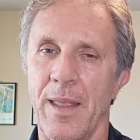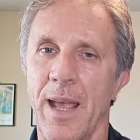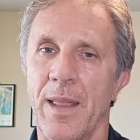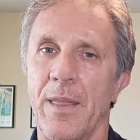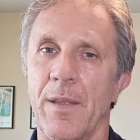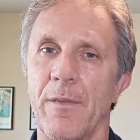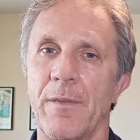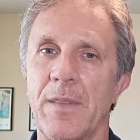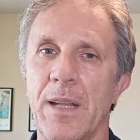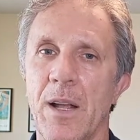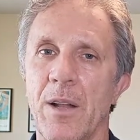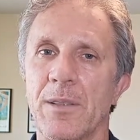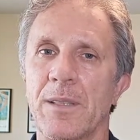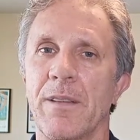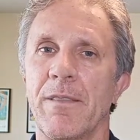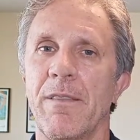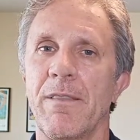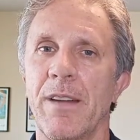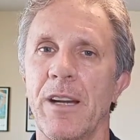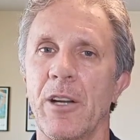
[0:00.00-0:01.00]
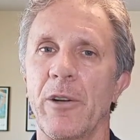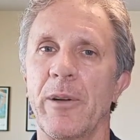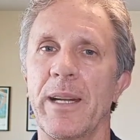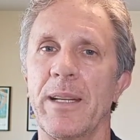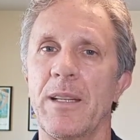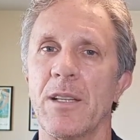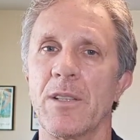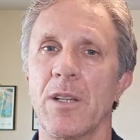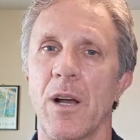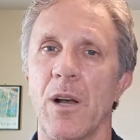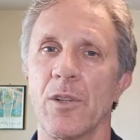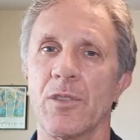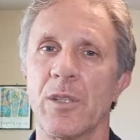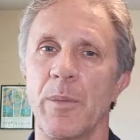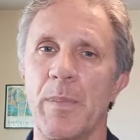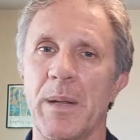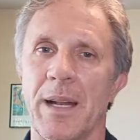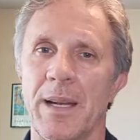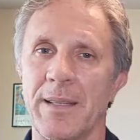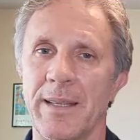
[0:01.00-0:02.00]
And the Delta variant is also
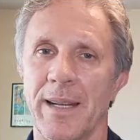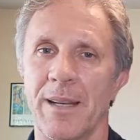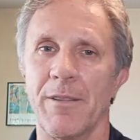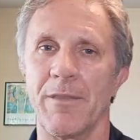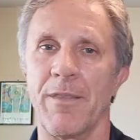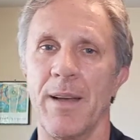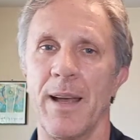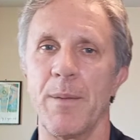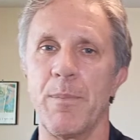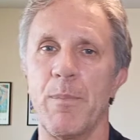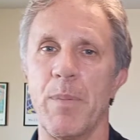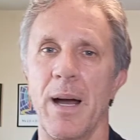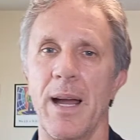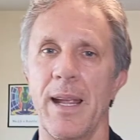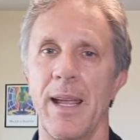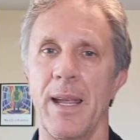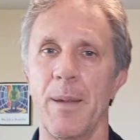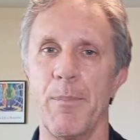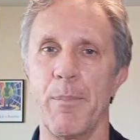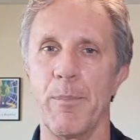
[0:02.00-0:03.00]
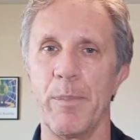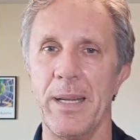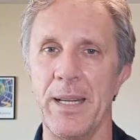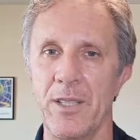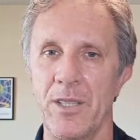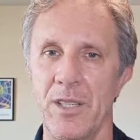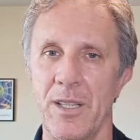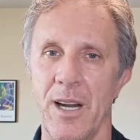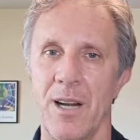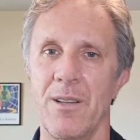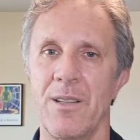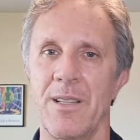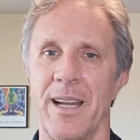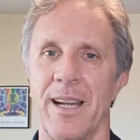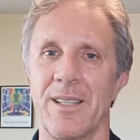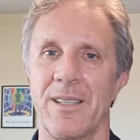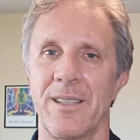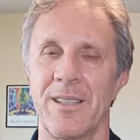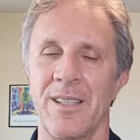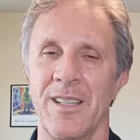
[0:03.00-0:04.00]
being identified by a PCR
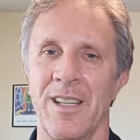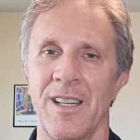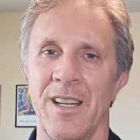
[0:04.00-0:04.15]
test.